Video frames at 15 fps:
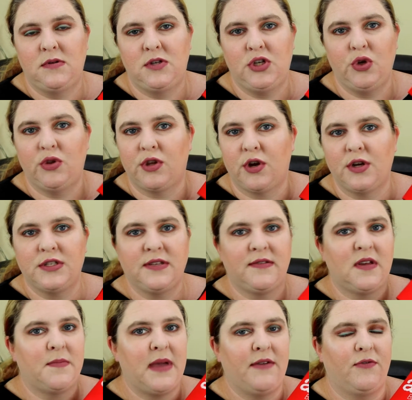2/3 of
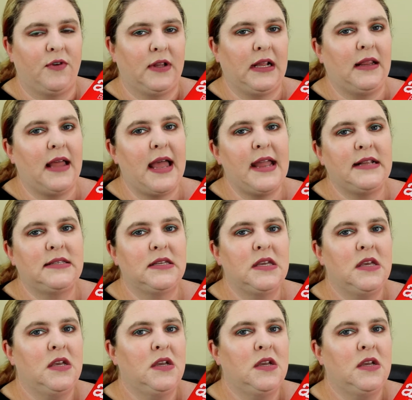them I've really liked.